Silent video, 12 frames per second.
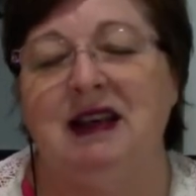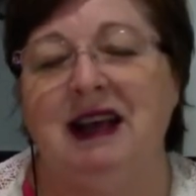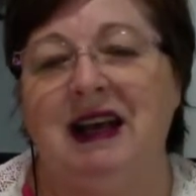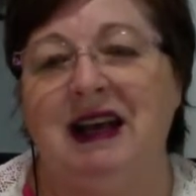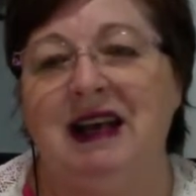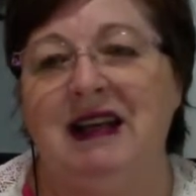
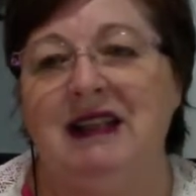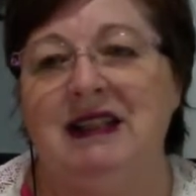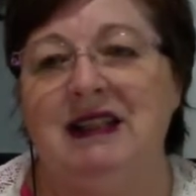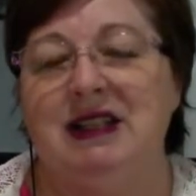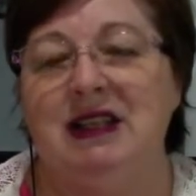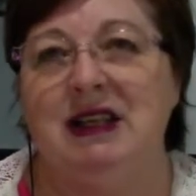
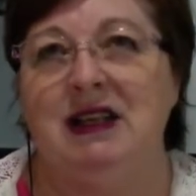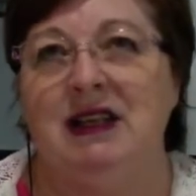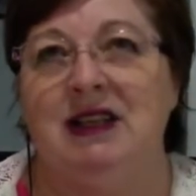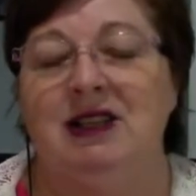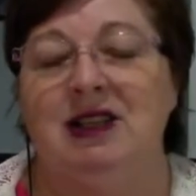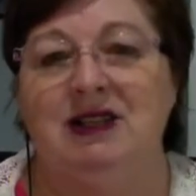and
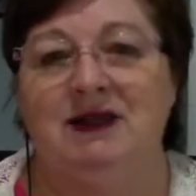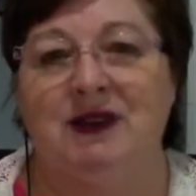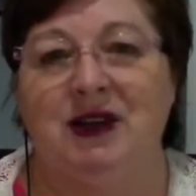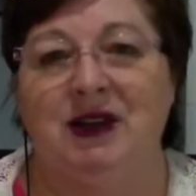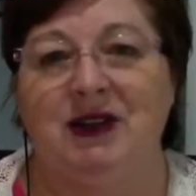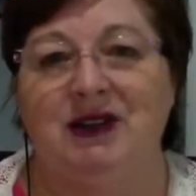just
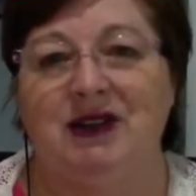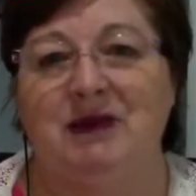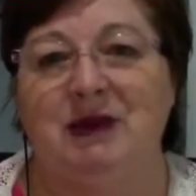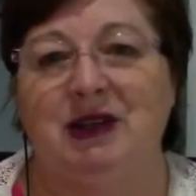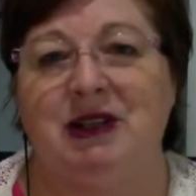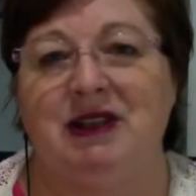focus your
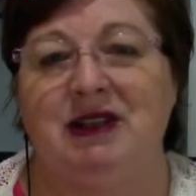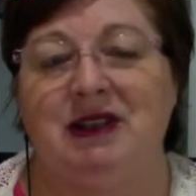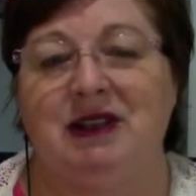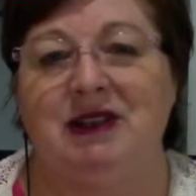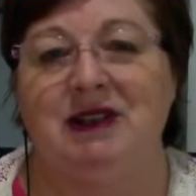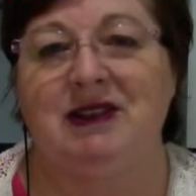mind
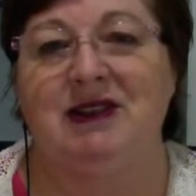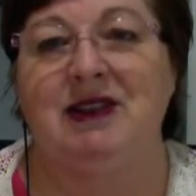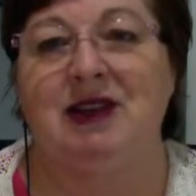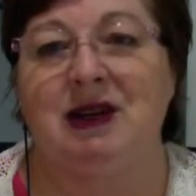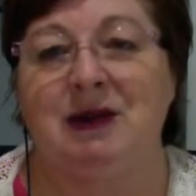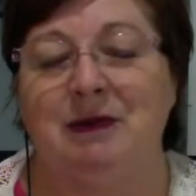on
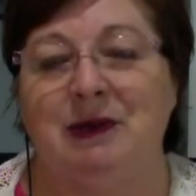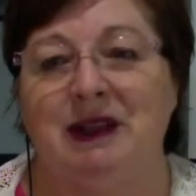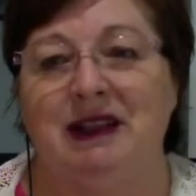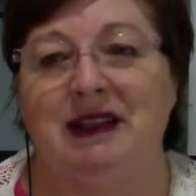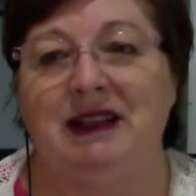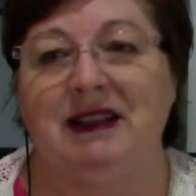slow
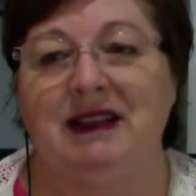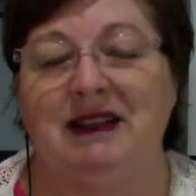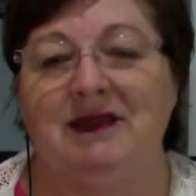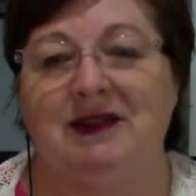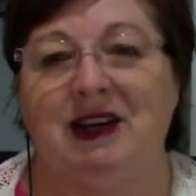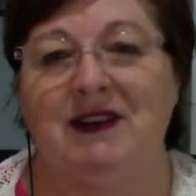breathing,
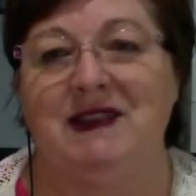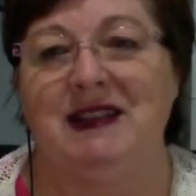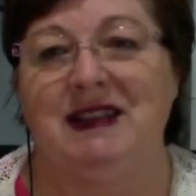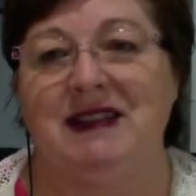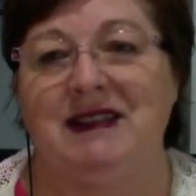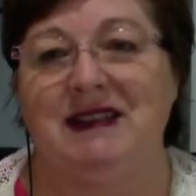5
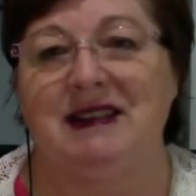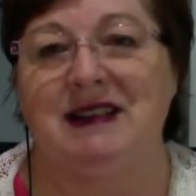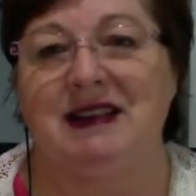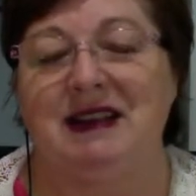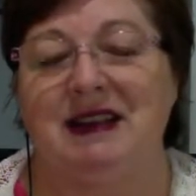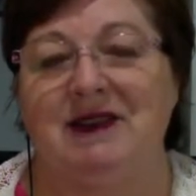seconds
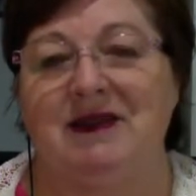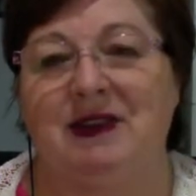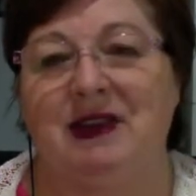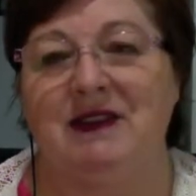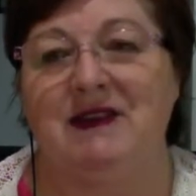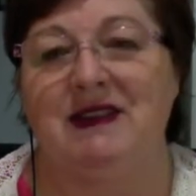in and
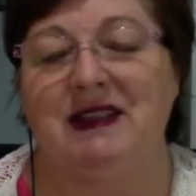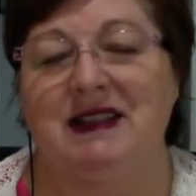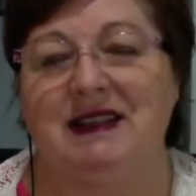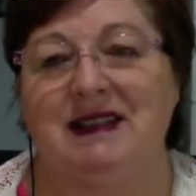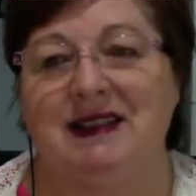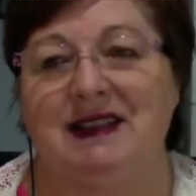5
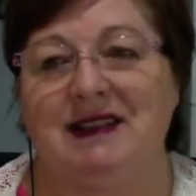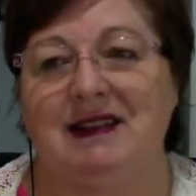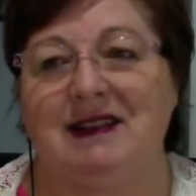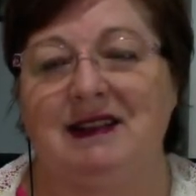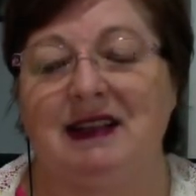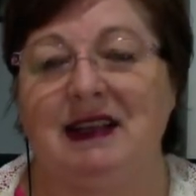seconds out,
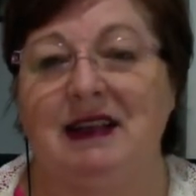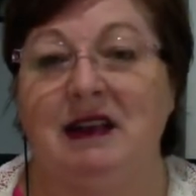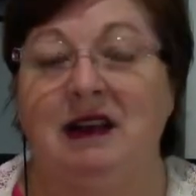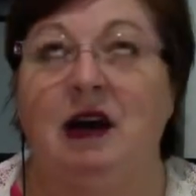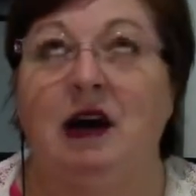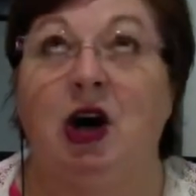okay?
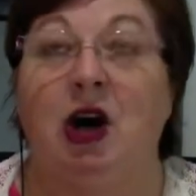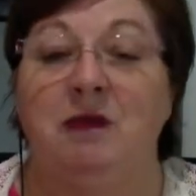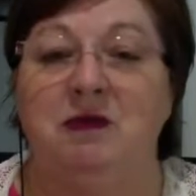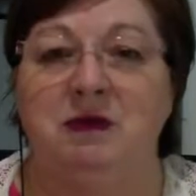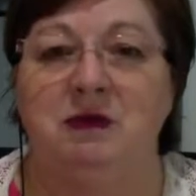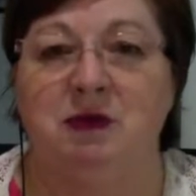
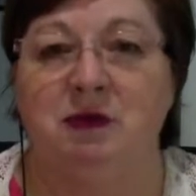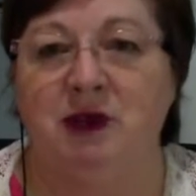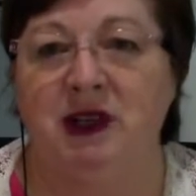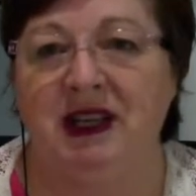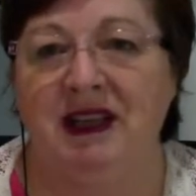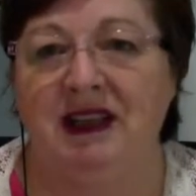Optimal
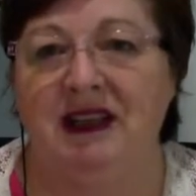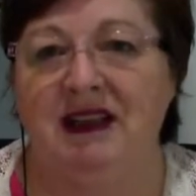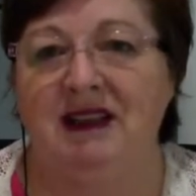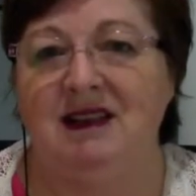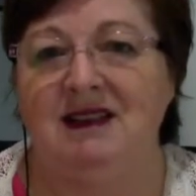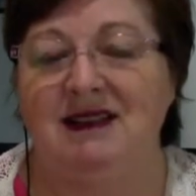
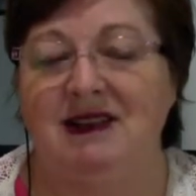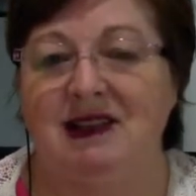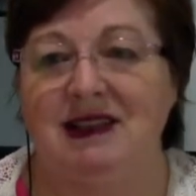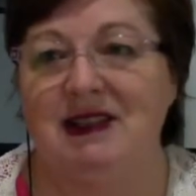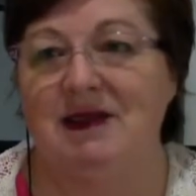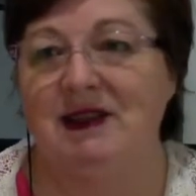breathing,
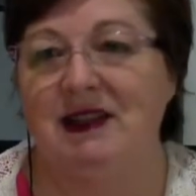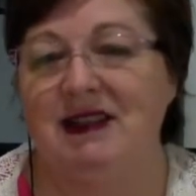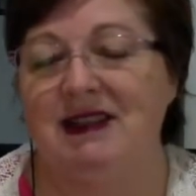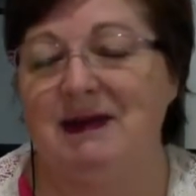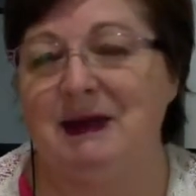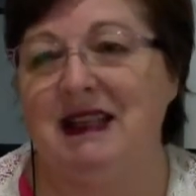
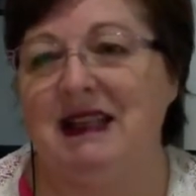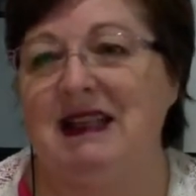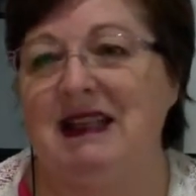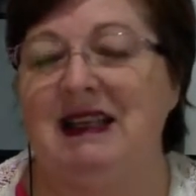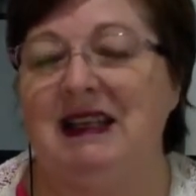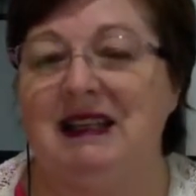scientifically
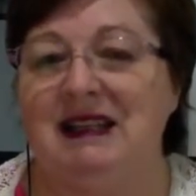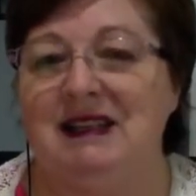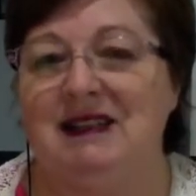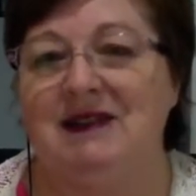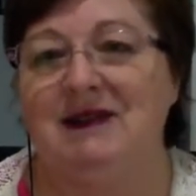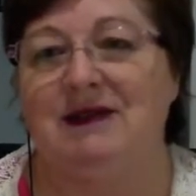speaking,
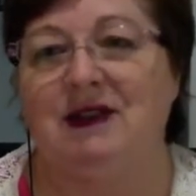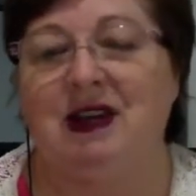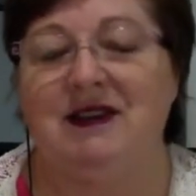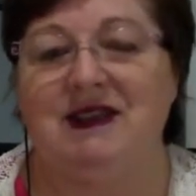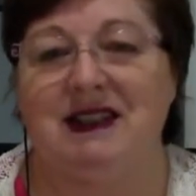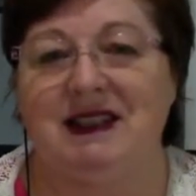is
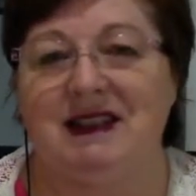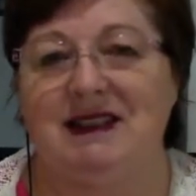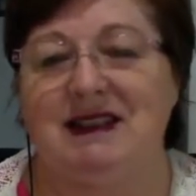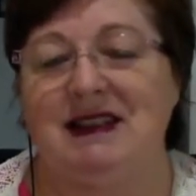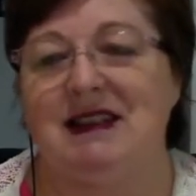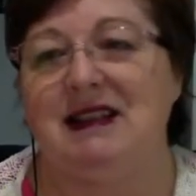5
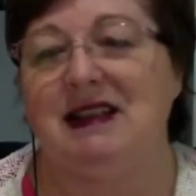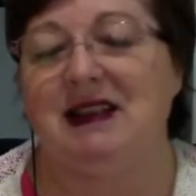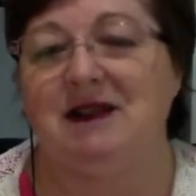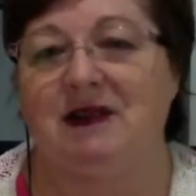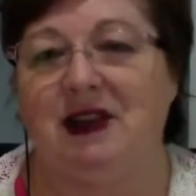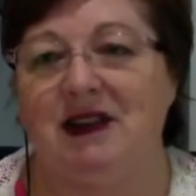seconds in
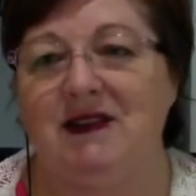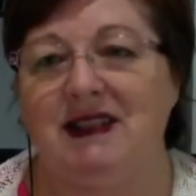and 5